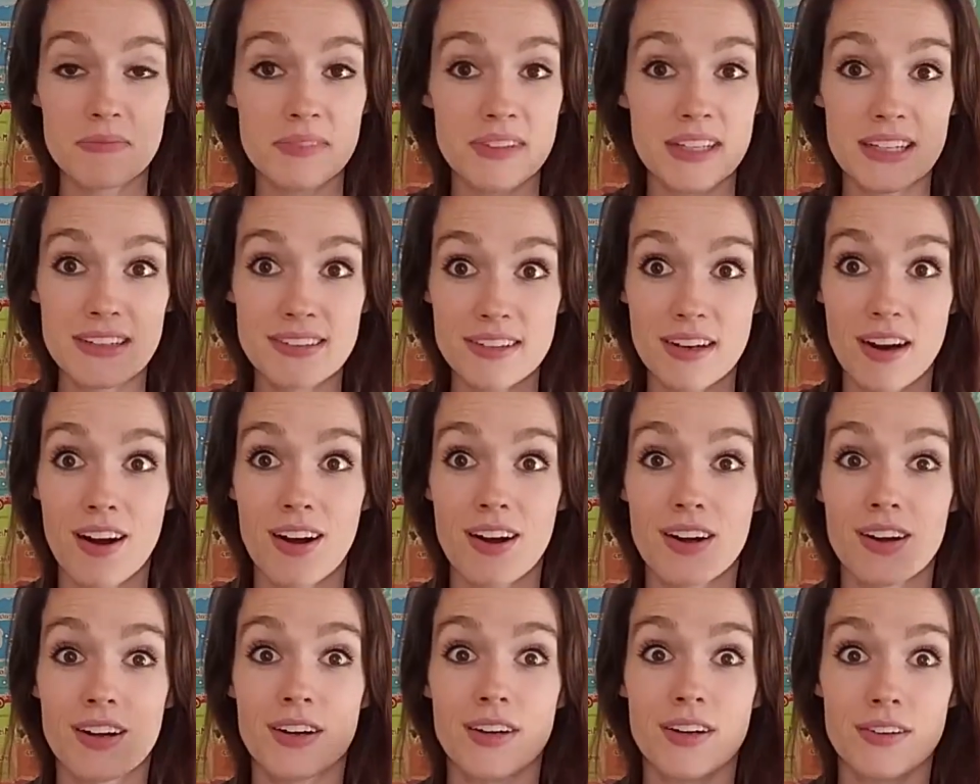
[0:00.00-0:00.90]
These
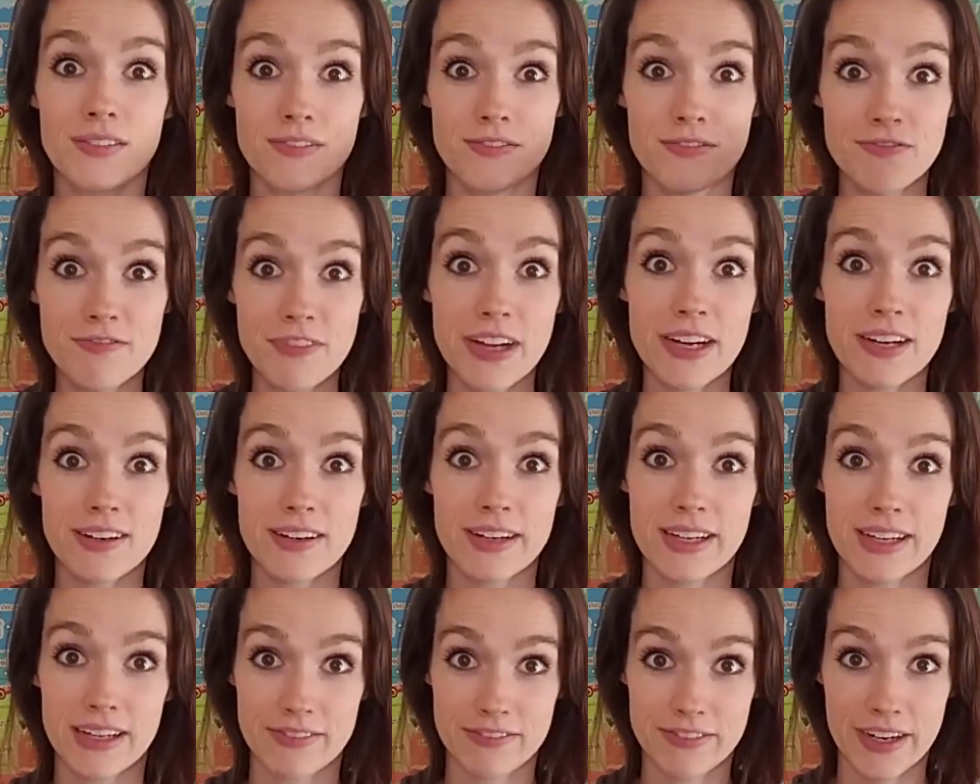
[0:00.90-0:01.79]
are
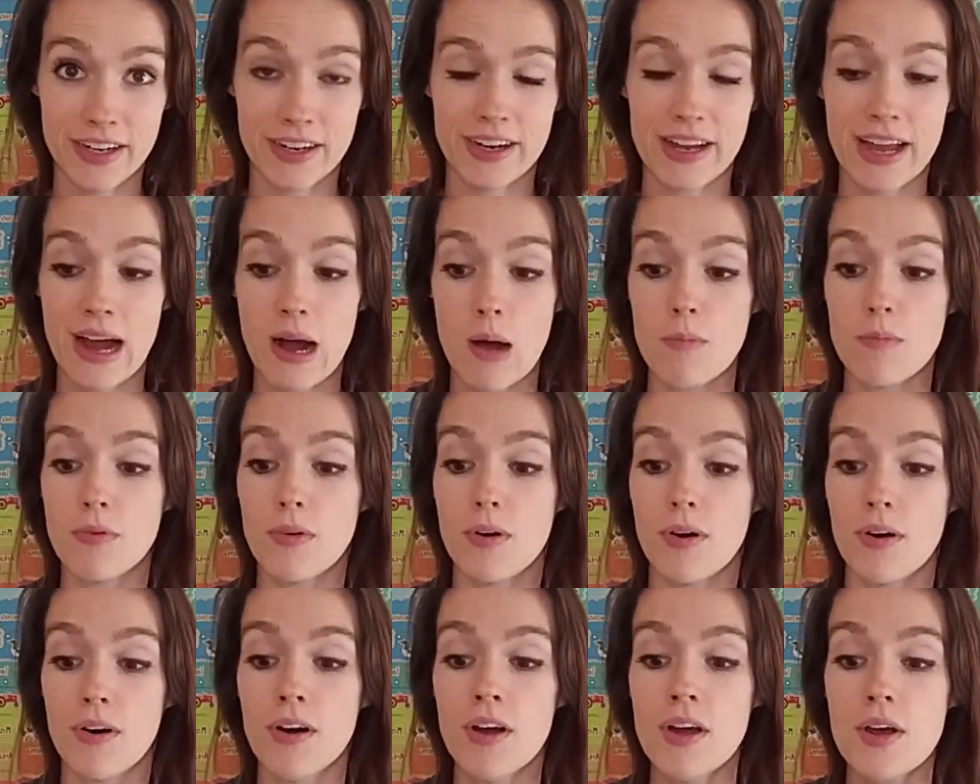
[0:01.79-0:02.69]
very, very
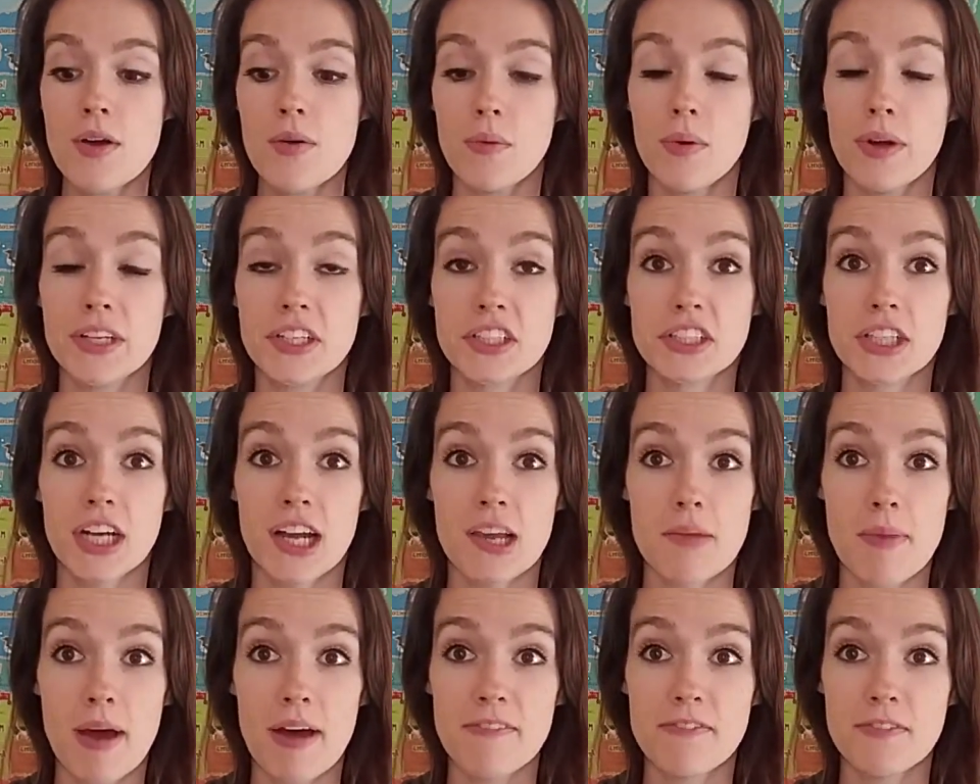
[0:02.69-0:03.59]
helpful when you're talking
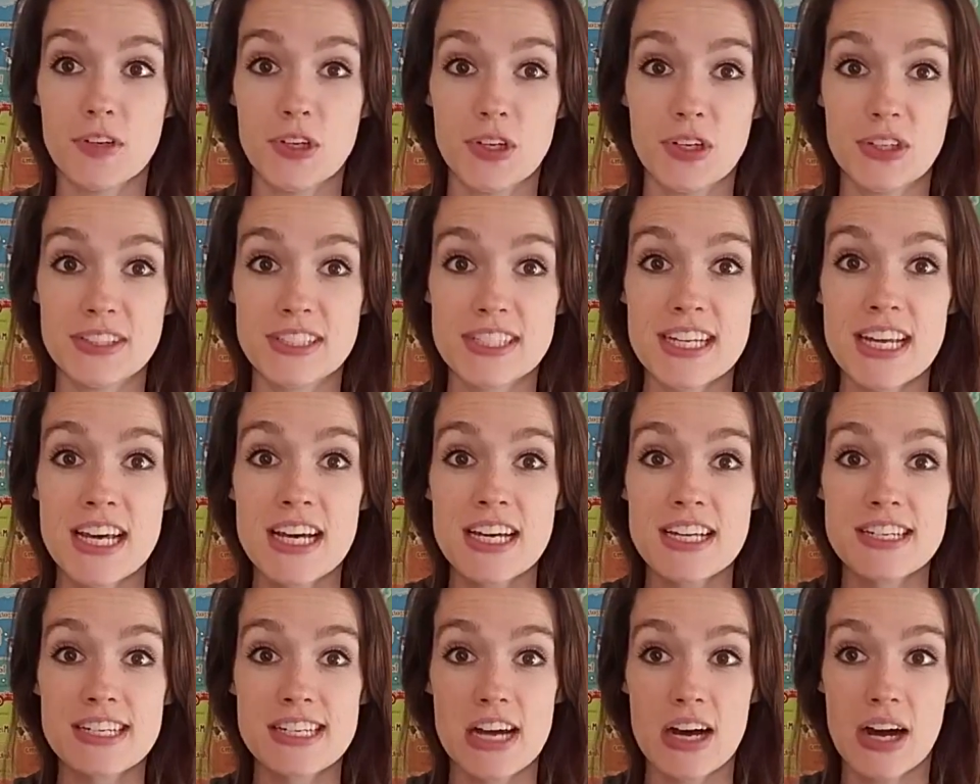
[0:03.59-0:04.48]
about foods.
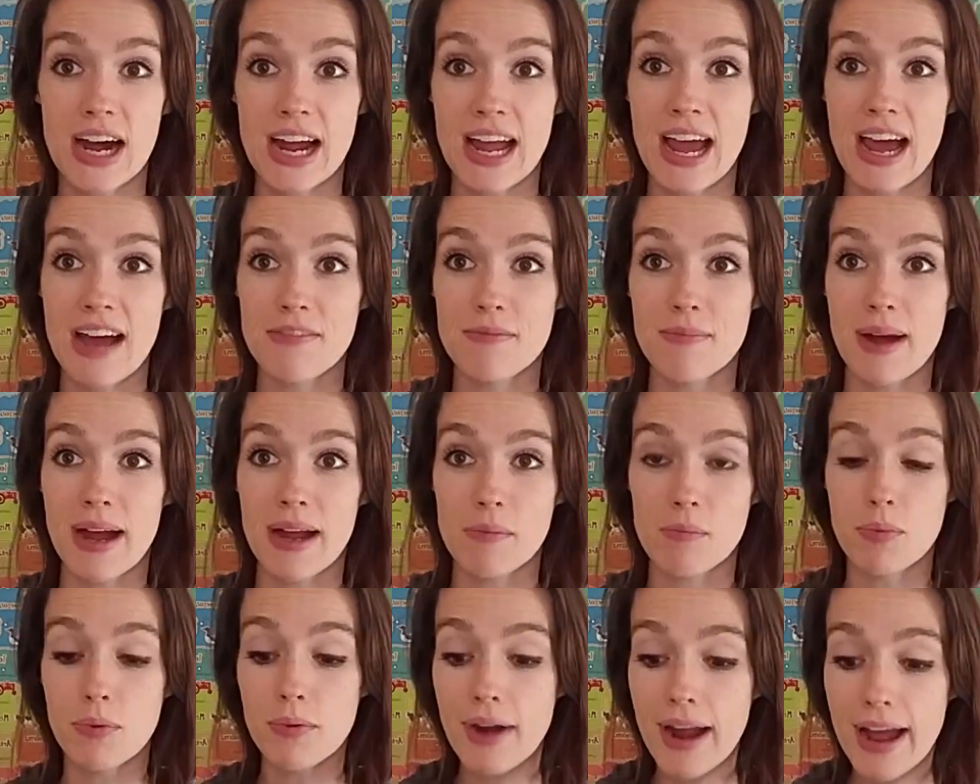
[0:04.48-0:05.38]
So I have my
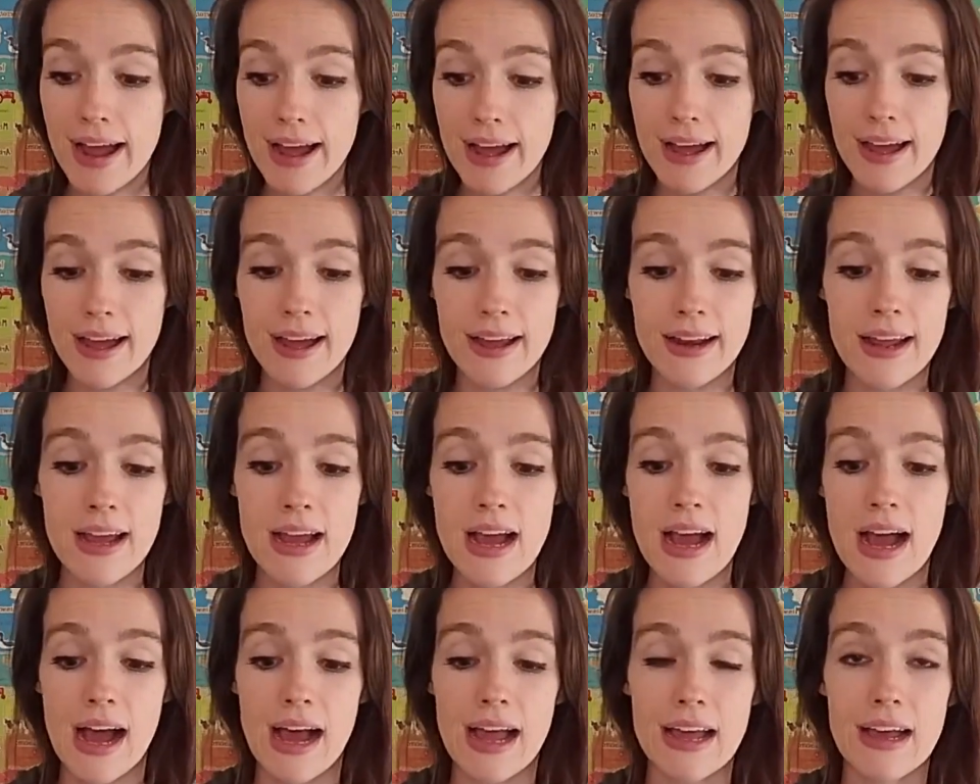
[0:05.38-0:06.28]
bread.
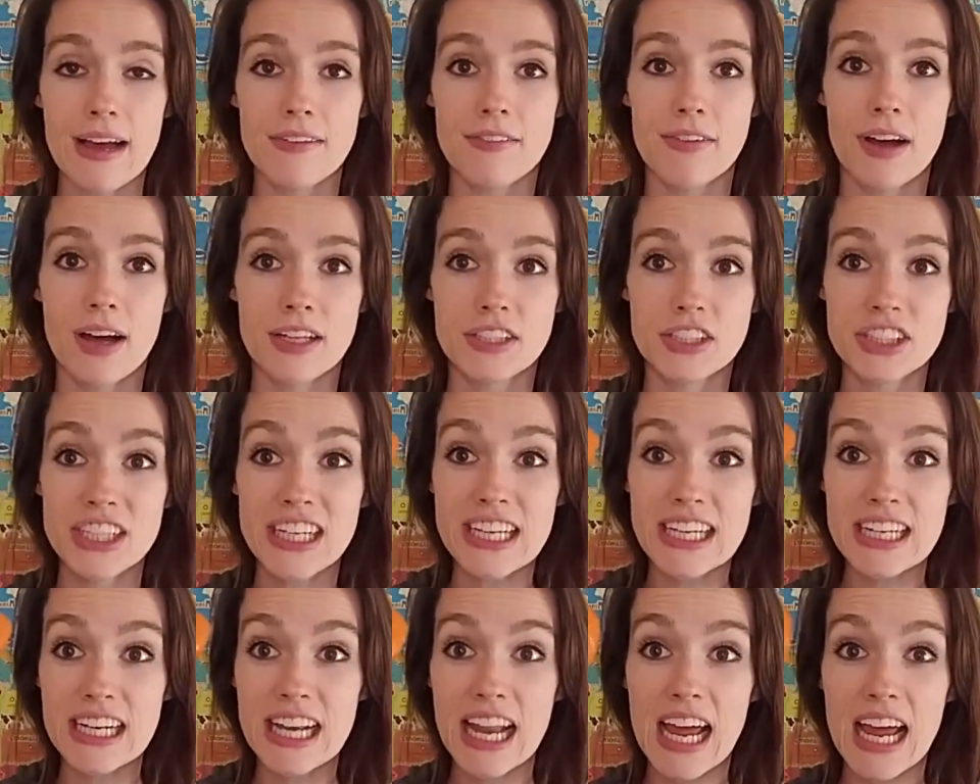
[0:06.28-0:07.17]
I have a
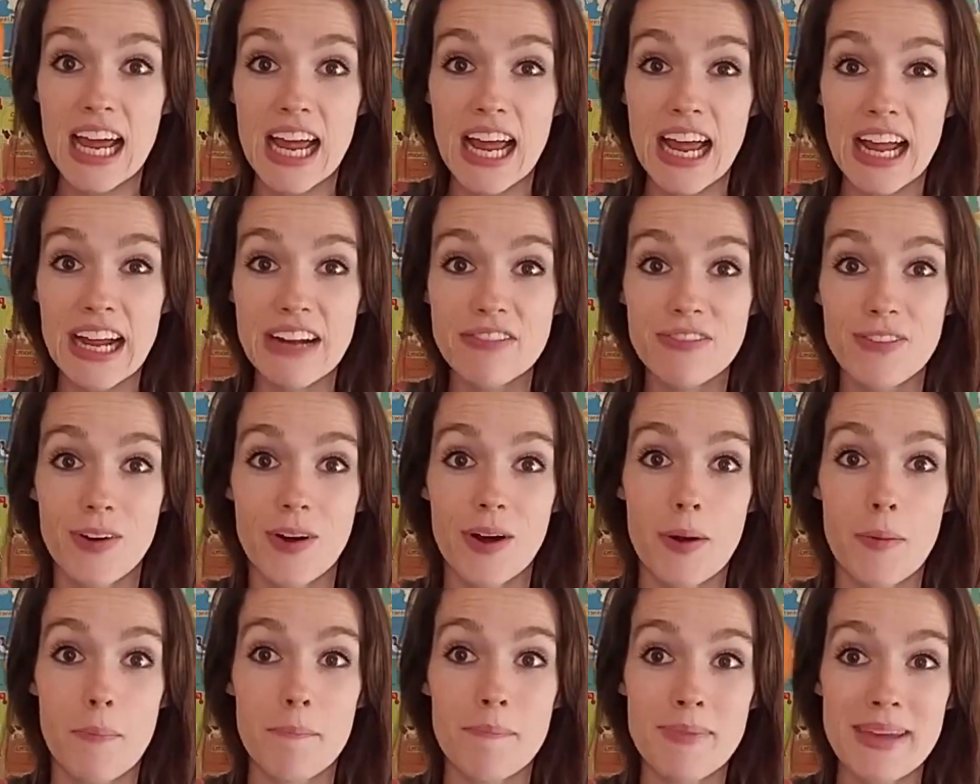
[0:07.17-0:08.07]
chicken leg
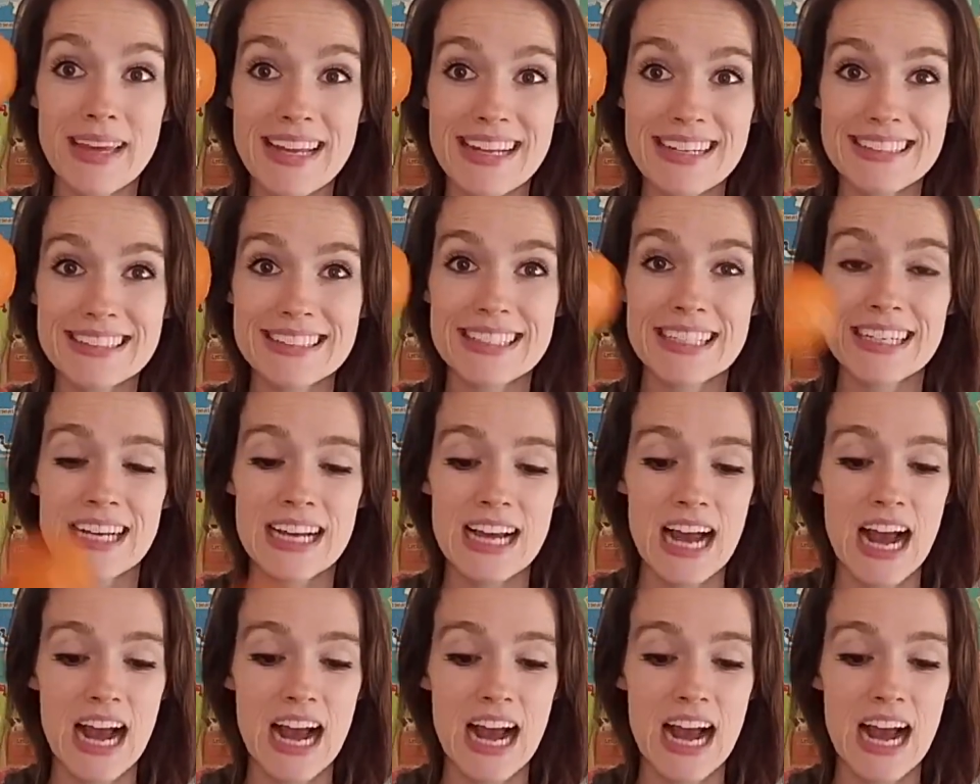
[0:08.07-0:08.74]
for meat.